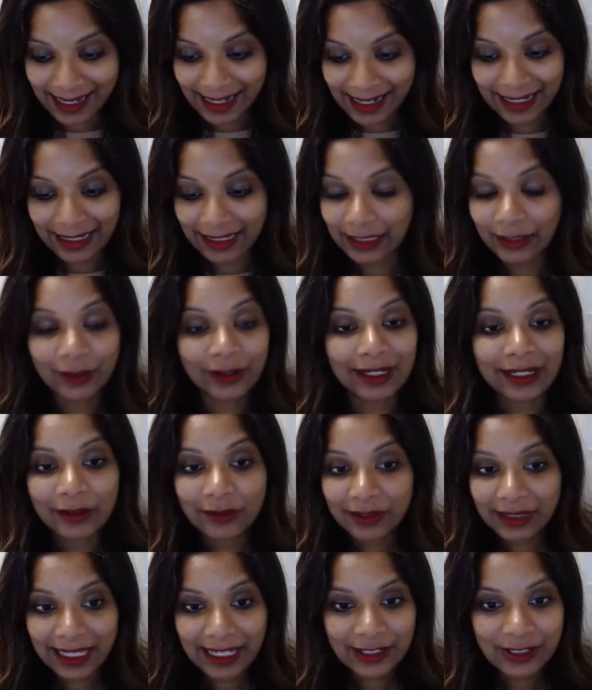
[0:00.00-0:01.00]
you're in a
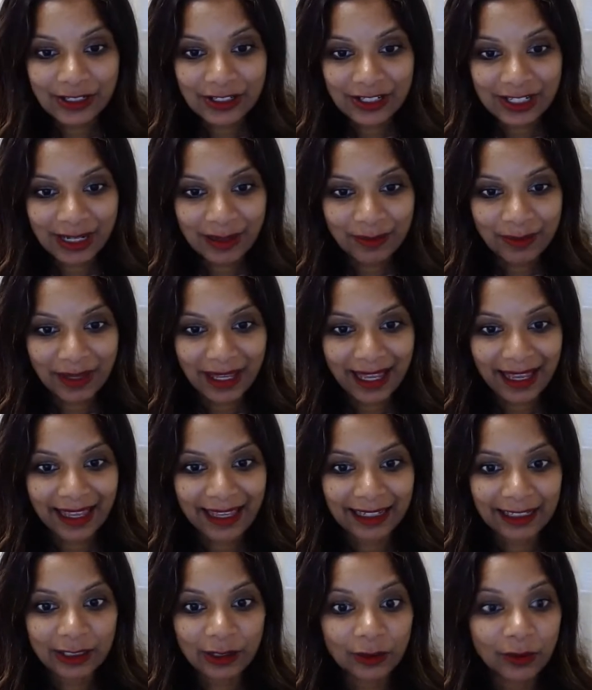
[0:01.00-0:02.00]
relationship
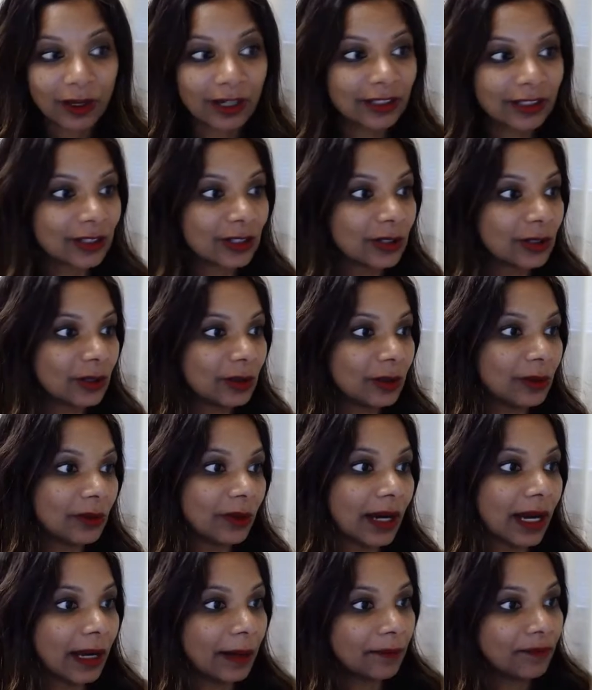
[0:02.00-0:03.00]
and you want to
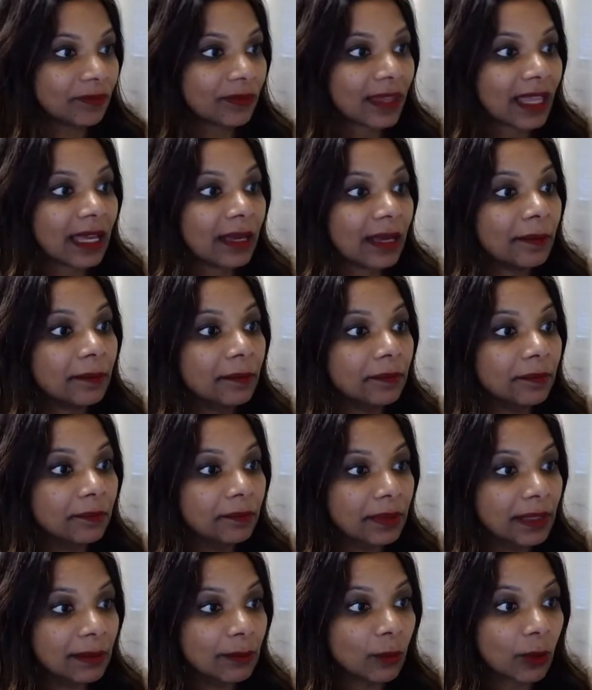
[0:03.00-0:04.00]

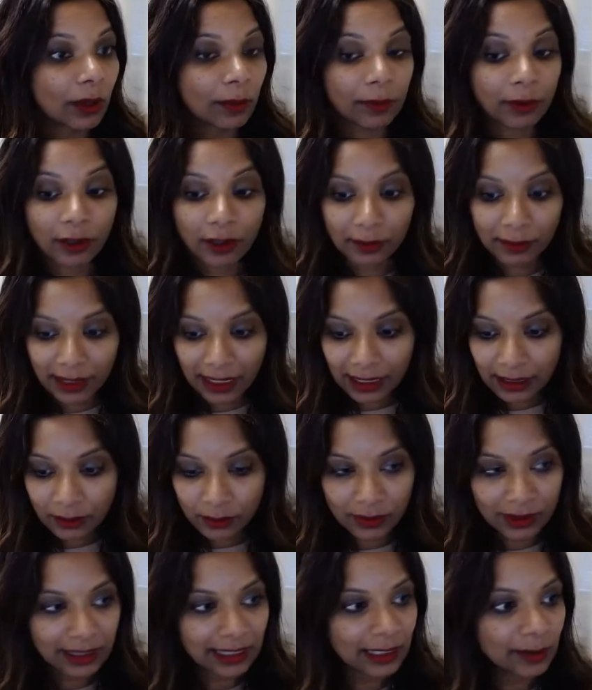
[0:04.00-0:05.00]
be more permanent
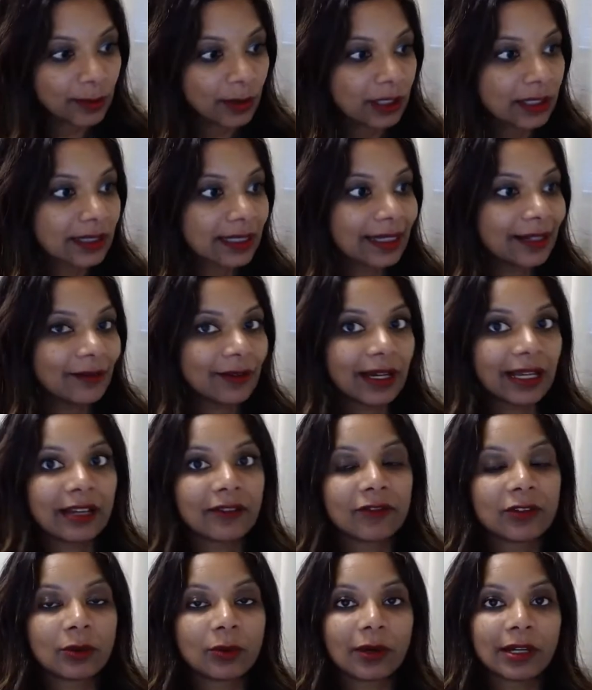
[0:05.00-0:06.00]
with this person, right?
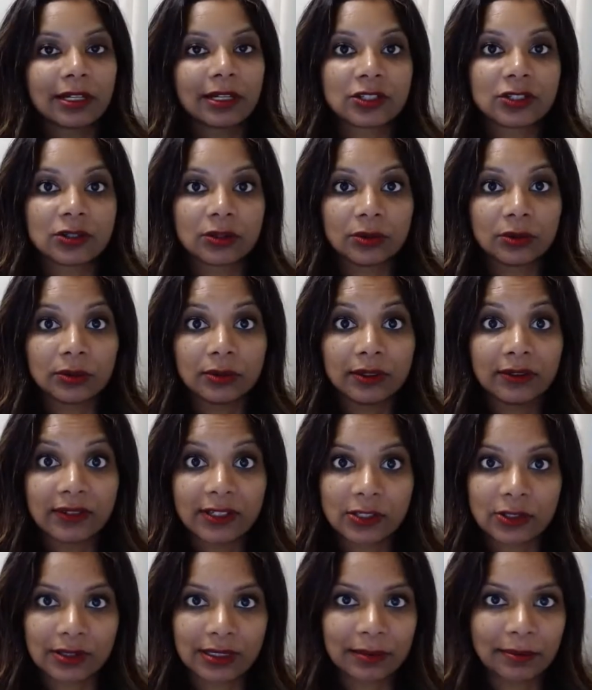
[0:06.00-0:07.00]
If you want to
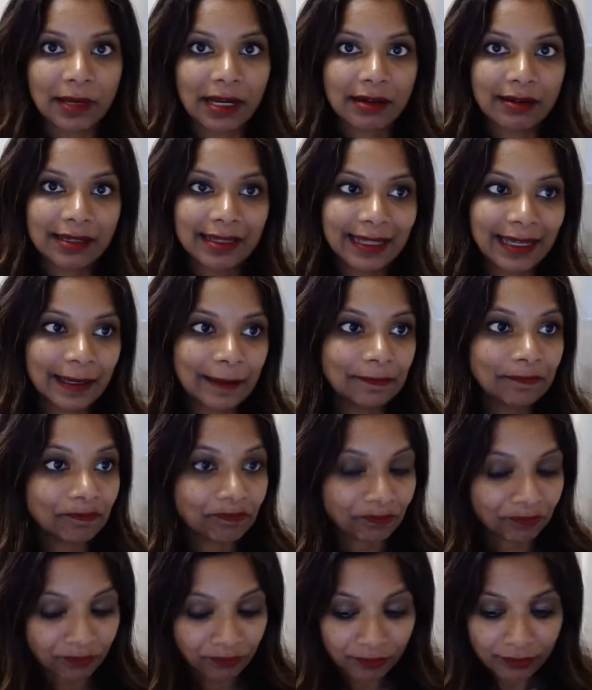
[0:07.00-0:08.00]
eventually marry them,
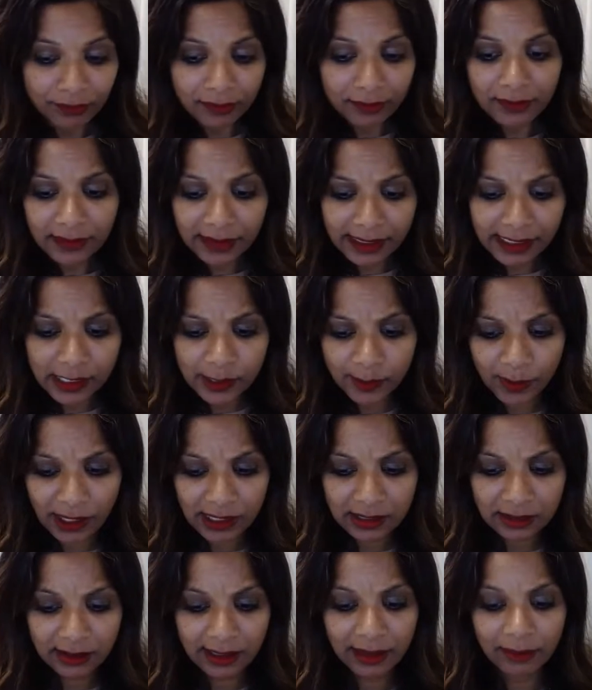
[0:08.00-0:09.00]

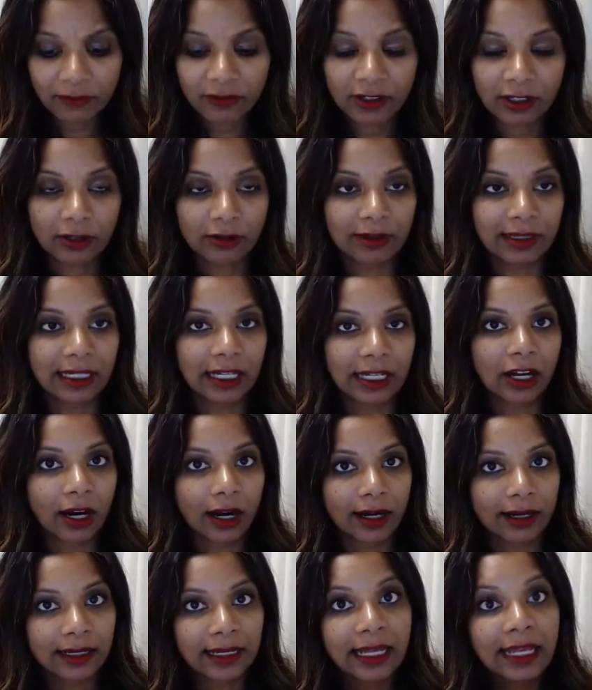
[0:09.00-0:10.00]
sponsor them for a green
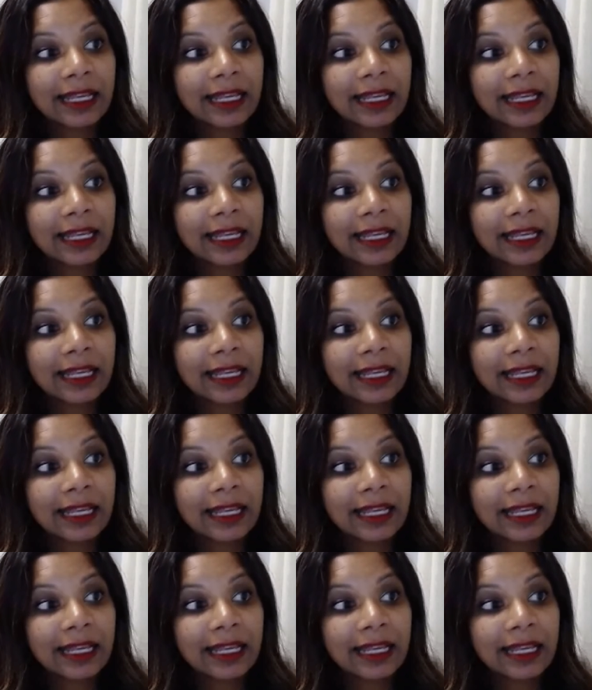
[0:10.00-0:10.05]
card,